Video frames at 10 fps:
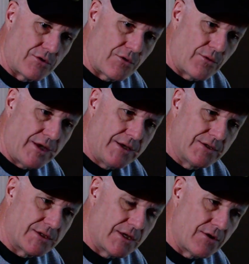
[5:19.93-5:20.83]
the
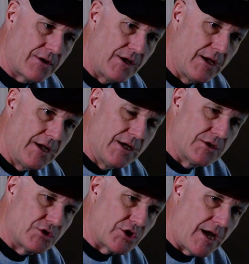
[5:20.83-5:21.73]
Koreans and the
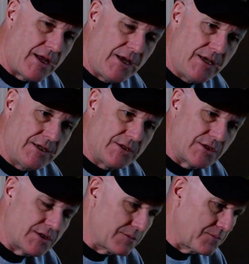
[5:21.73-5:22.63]

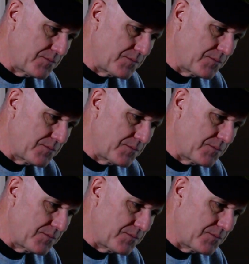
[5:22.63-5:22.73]
Chinese.